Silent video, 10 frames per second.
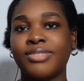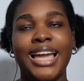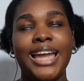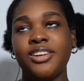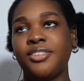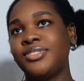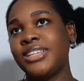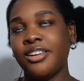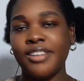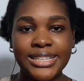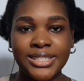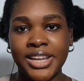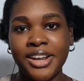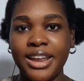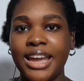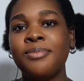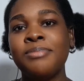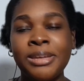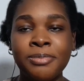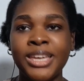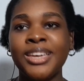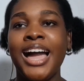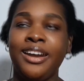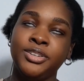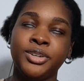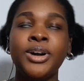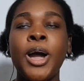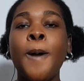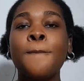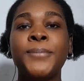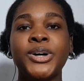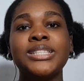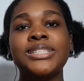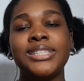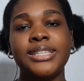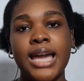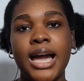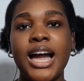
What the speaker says: kind of terrorizing the area, maybe, I don't know. But yeah,